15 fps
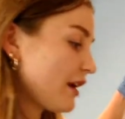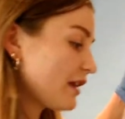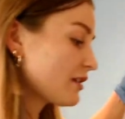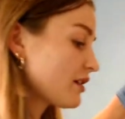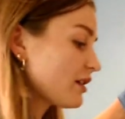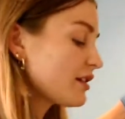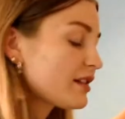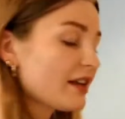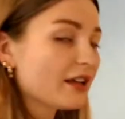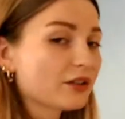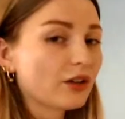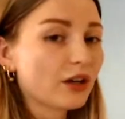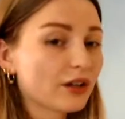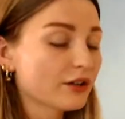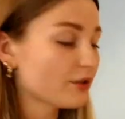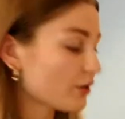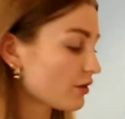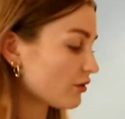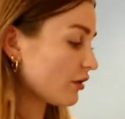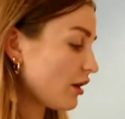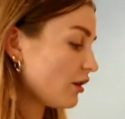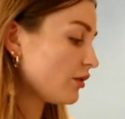it's going to take longer to
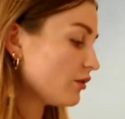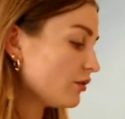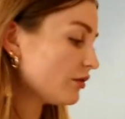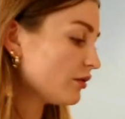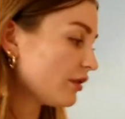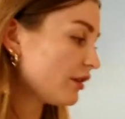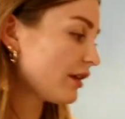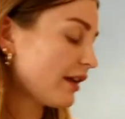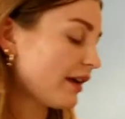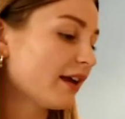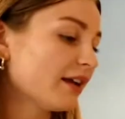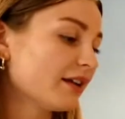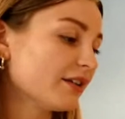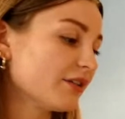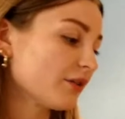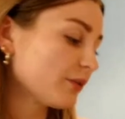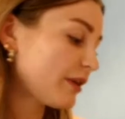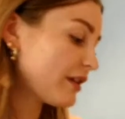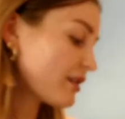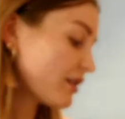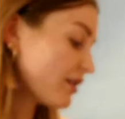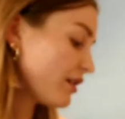grow. And the
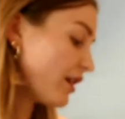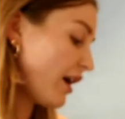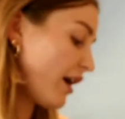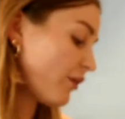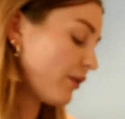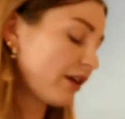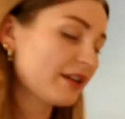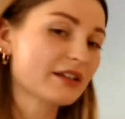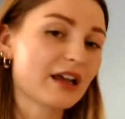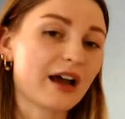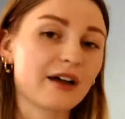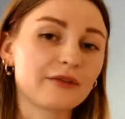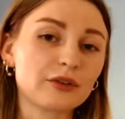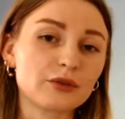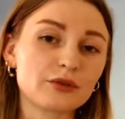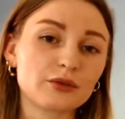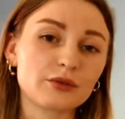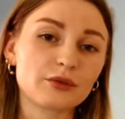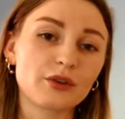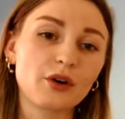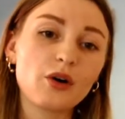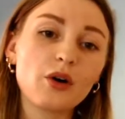reason I wanted to have you
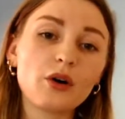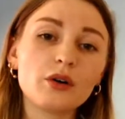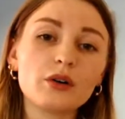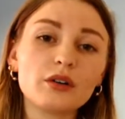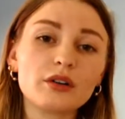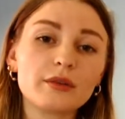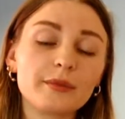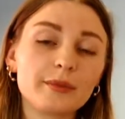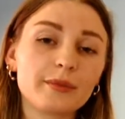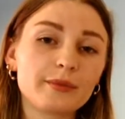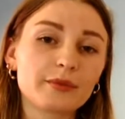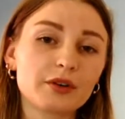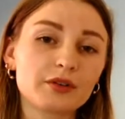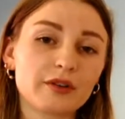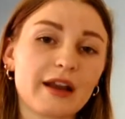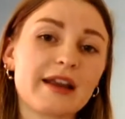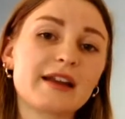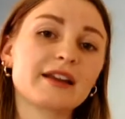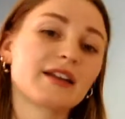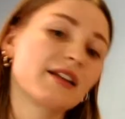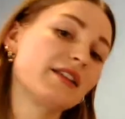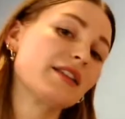do the whole
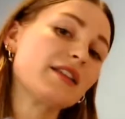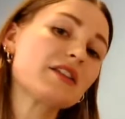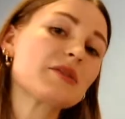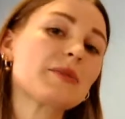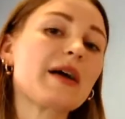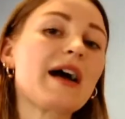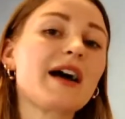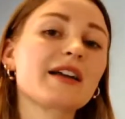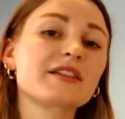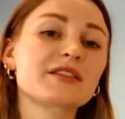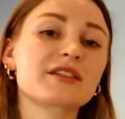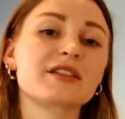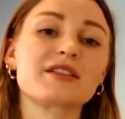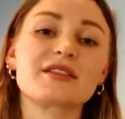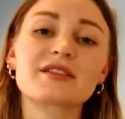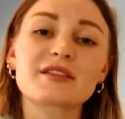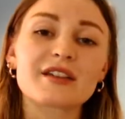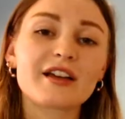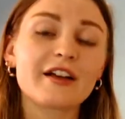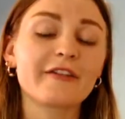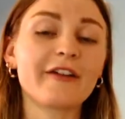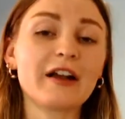grain in this bag is because
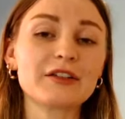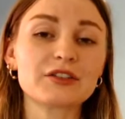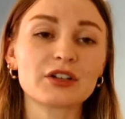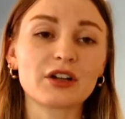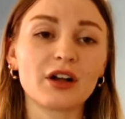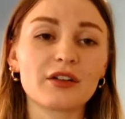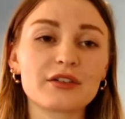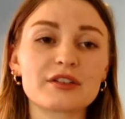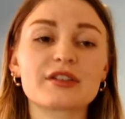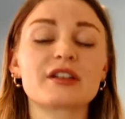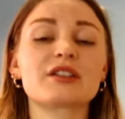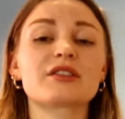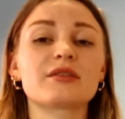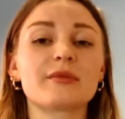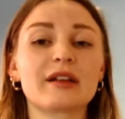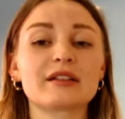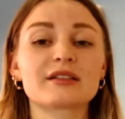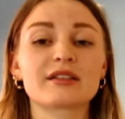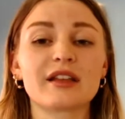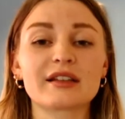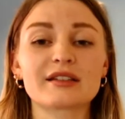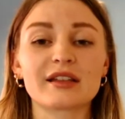faster colonization
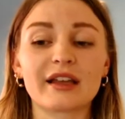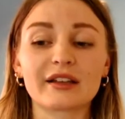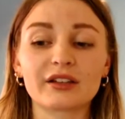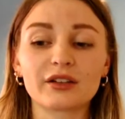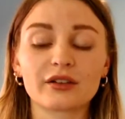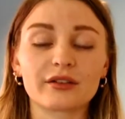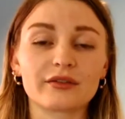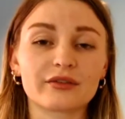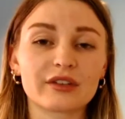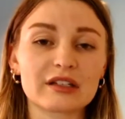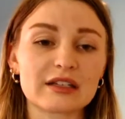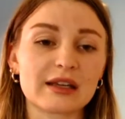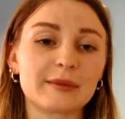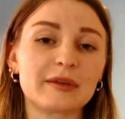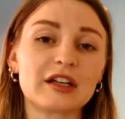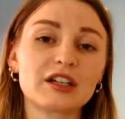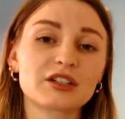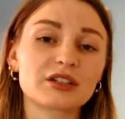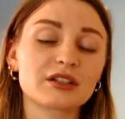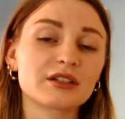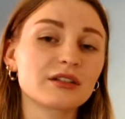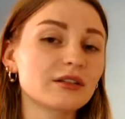means less likelihood of
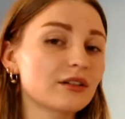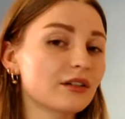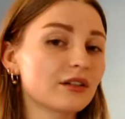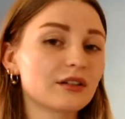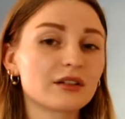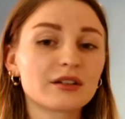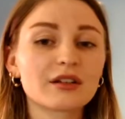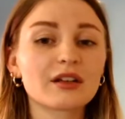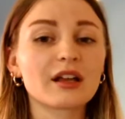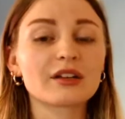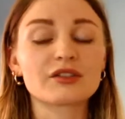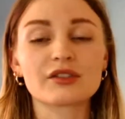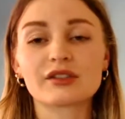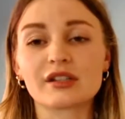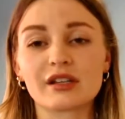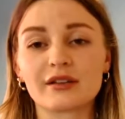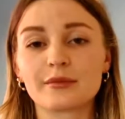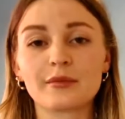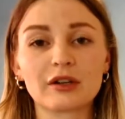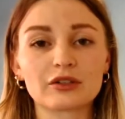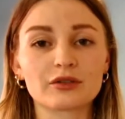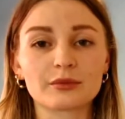contamination and just like
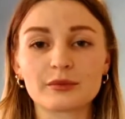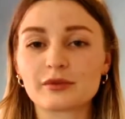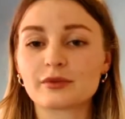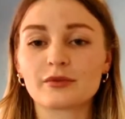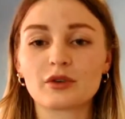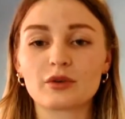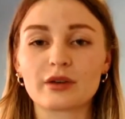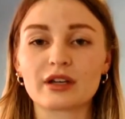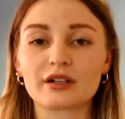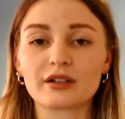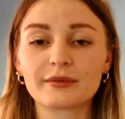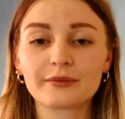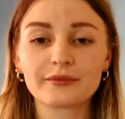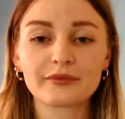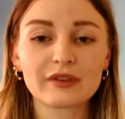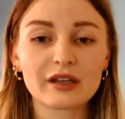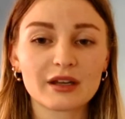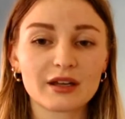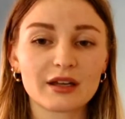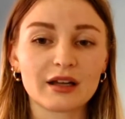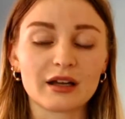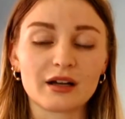mushrooms quicker.
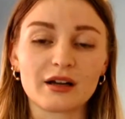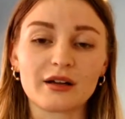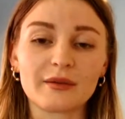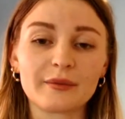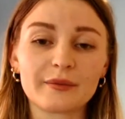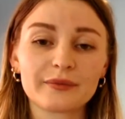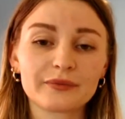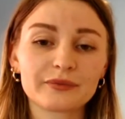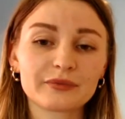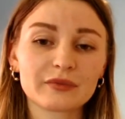Um,